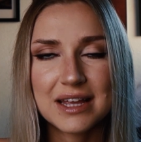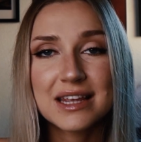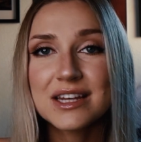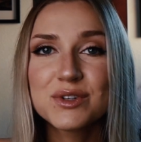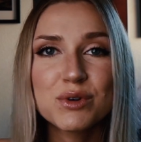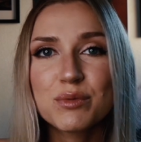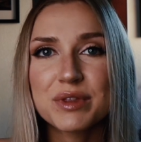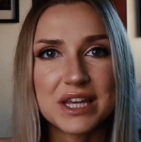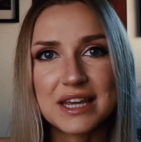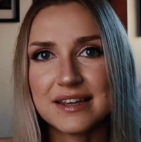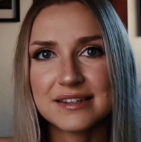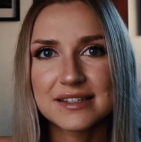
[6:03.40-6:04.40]
And they do it with
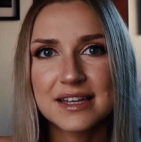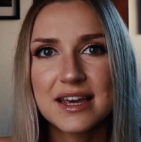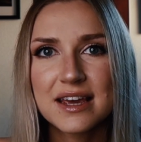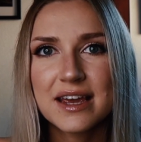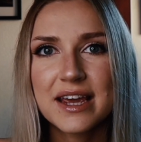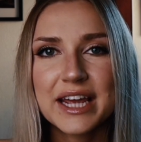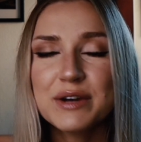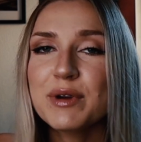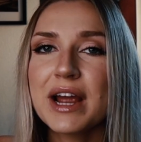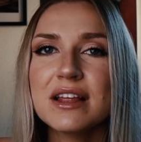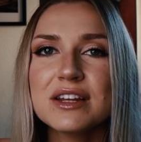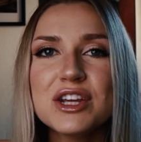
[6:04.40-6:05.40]
ease. In
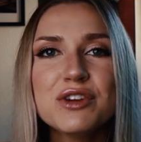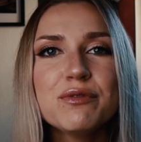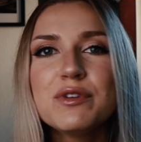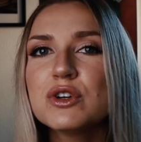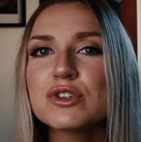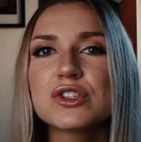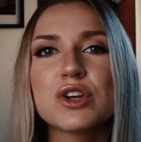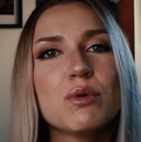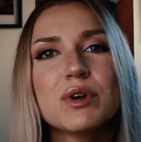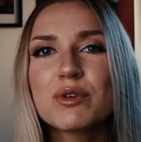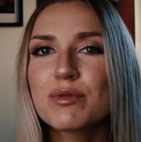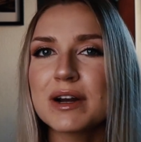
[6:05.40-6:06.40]
reality, you feel so
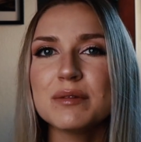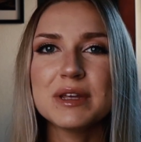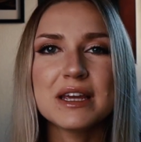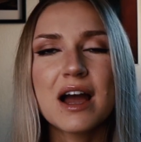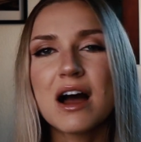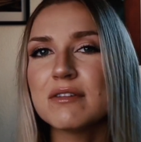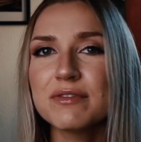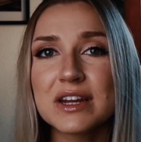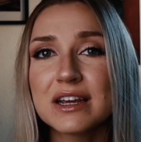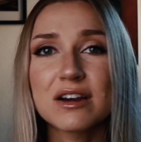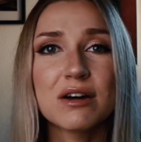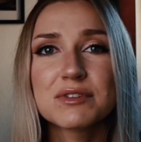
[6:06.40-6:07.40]
incredibly
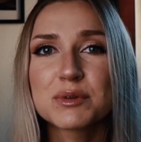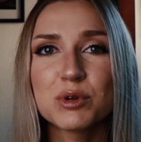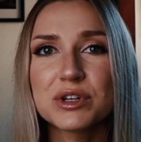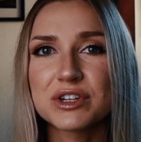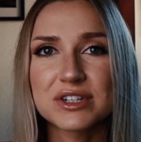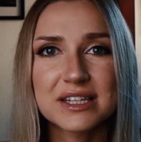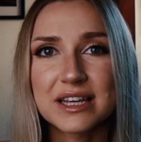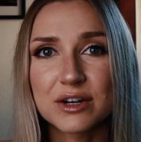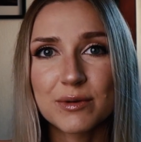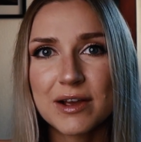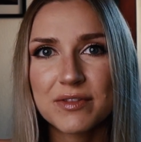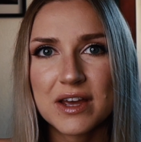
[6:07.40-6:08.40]
confident and comfortable in your skin
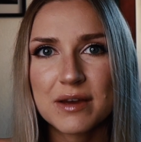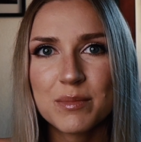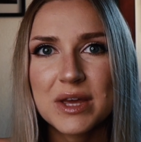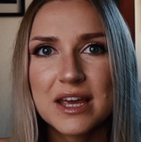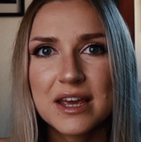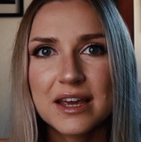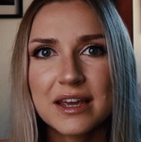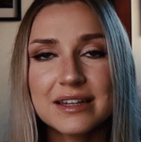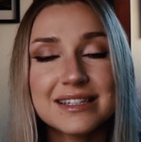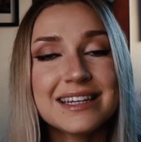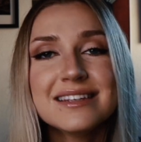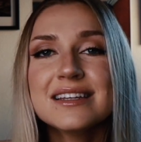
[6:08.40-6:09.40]
around them.
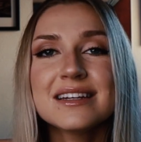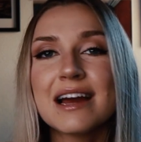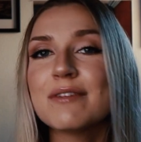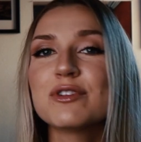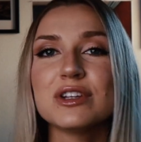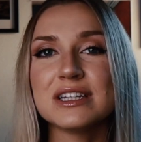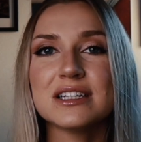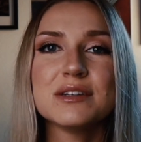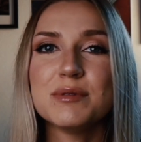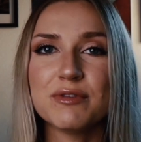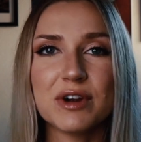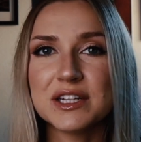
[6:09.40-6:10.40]
It's easy and effortless to
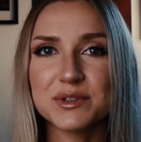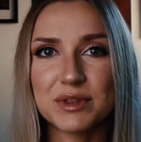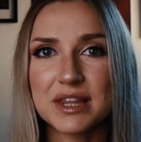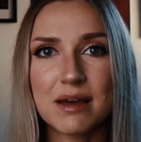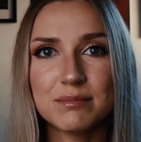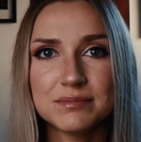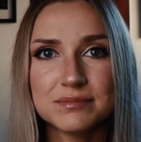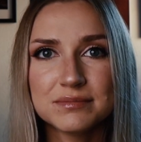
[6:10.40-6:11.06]
be friends with them.